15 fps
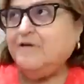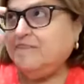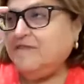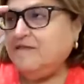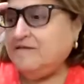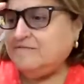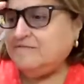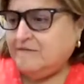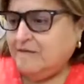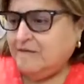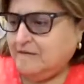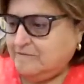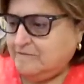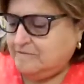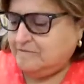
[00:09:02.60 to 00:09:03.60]
Month is
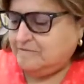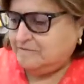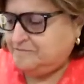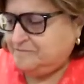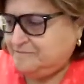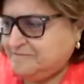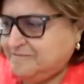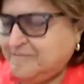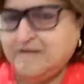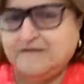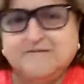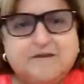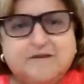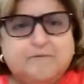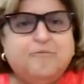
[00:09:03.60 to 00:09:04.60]

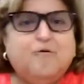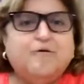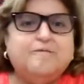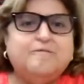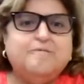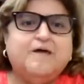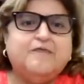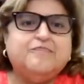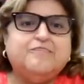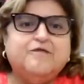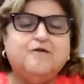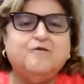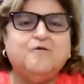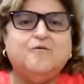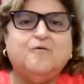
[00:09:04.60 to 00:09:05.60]
is an important month,
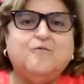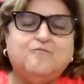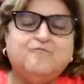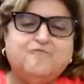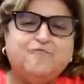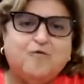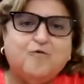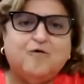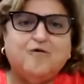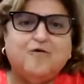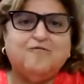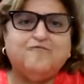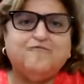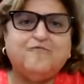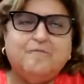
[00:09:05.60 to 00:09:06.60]

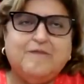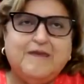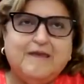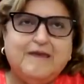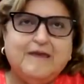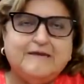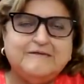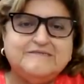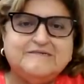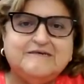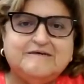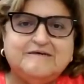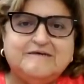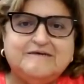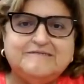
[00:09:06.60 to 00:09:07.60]
for me as
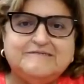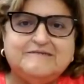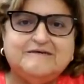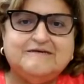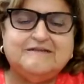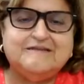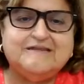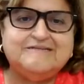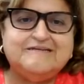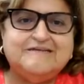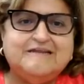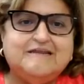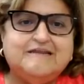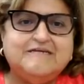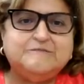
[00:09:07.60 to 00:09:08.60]
a
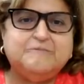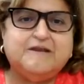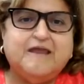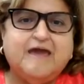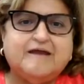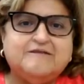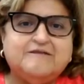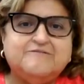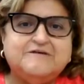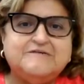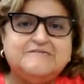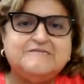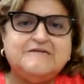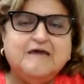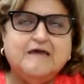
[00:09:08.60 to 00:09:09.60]
Latina lesbian
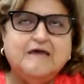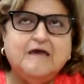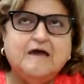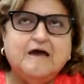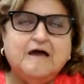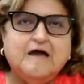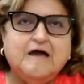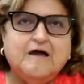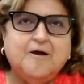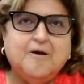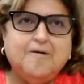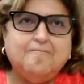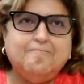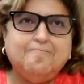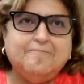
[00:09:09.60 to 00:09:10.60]
activist.
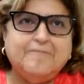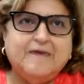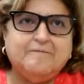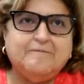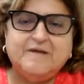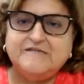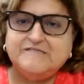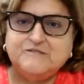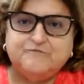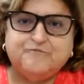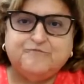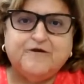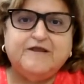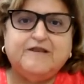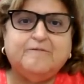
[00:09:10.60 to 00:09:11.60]
It means the
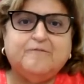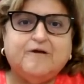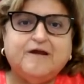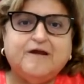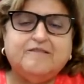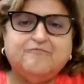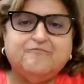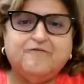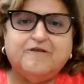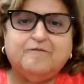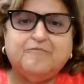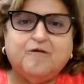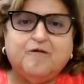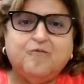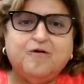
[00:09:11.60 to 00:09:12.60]
freedom, right? The
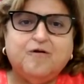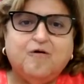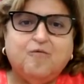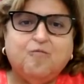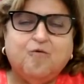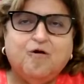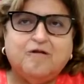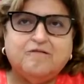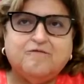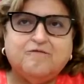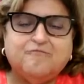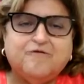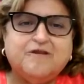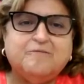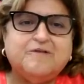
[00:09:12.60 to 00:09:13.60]
freedom that we all want, the
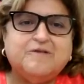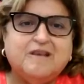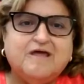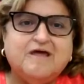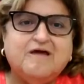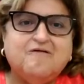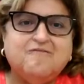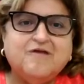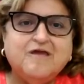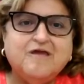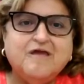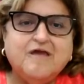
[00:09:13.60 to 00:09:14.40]
freedom to love.